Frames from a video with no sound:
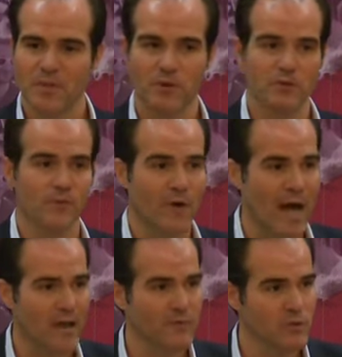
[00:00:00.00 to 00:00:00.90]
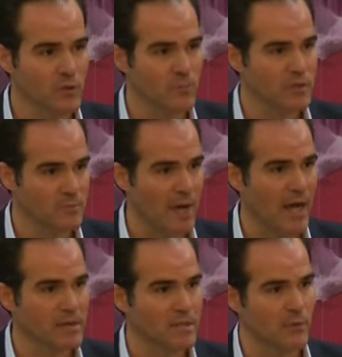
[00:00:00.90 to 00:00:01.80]
There was five Cuban
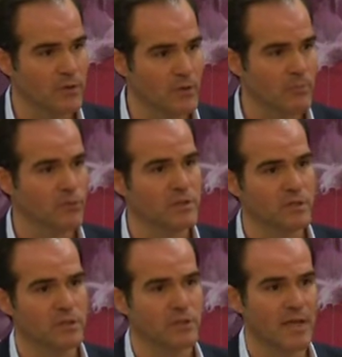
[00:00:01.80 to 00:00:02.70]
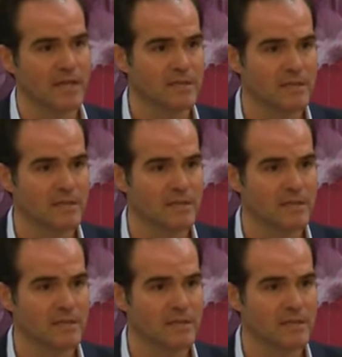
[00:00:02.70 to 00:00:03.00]
spies that were here imprisoned in the United